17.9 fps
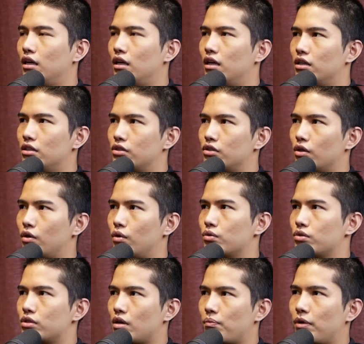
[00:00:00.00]
So
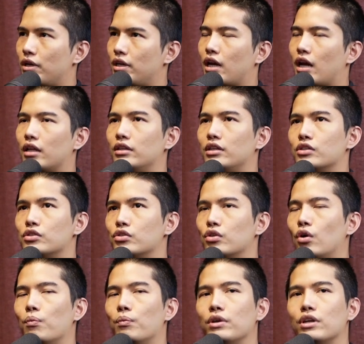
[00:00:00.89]
samatha, there's so
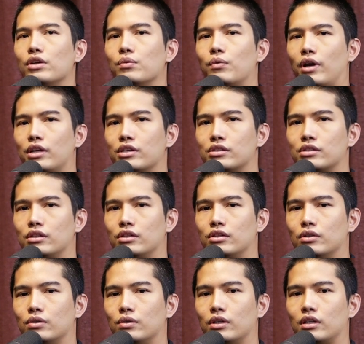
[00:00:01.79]
many ways to
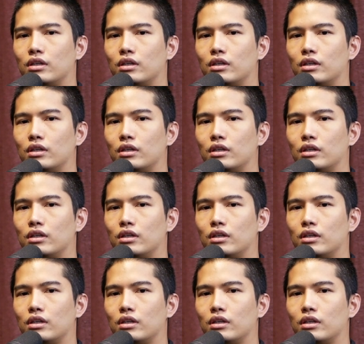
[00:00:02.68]
do it.